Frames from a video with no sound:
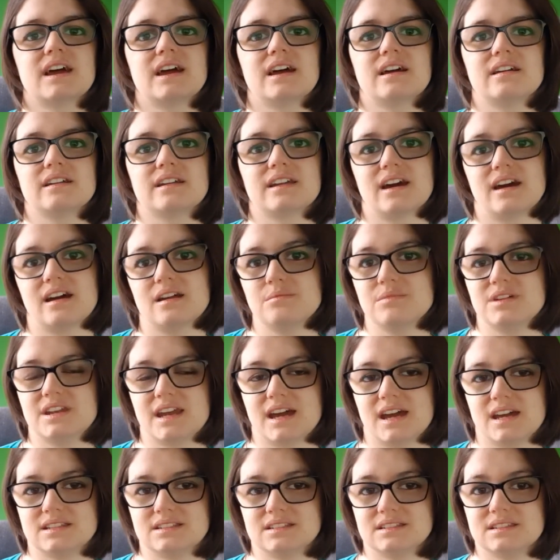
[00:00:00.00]
Gaiman
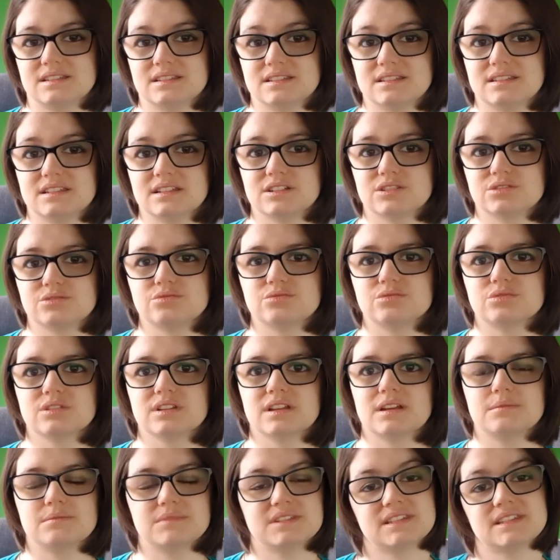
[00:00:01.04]
added the 6th rule
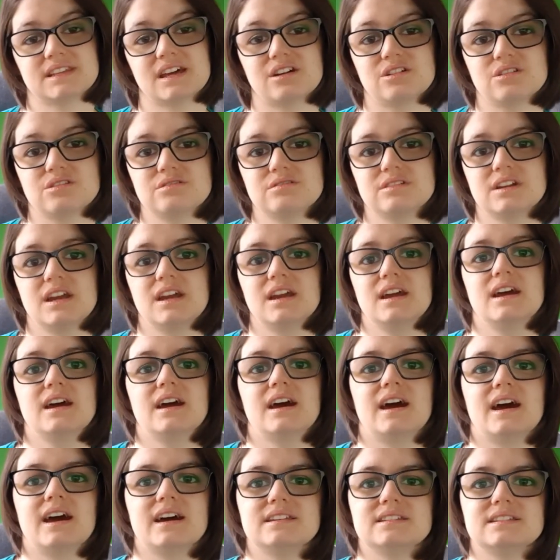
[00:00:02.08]
himself,
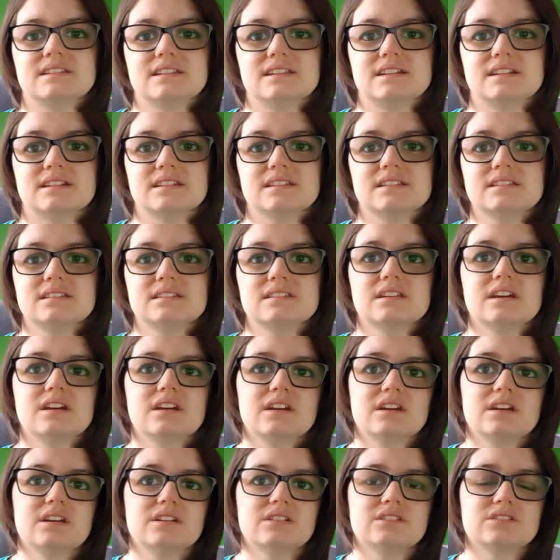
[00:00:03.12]
and it is
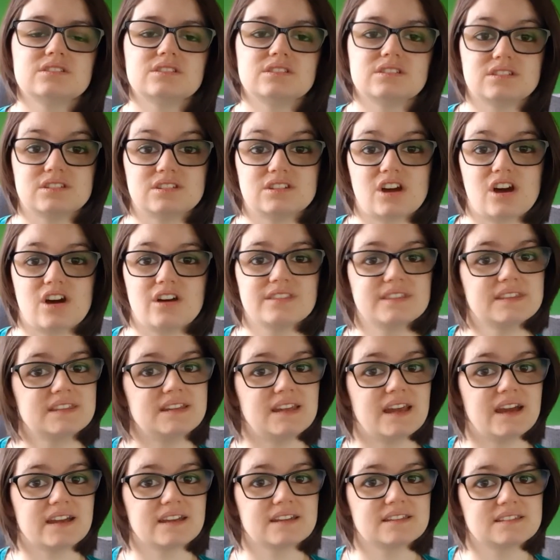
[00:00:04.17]
to start the
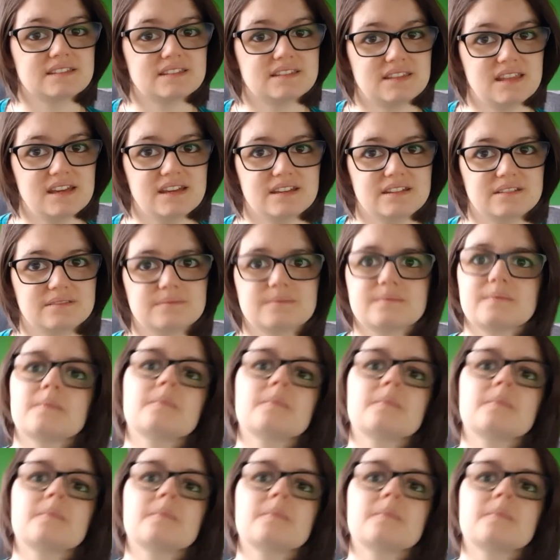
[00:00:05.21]
next thing.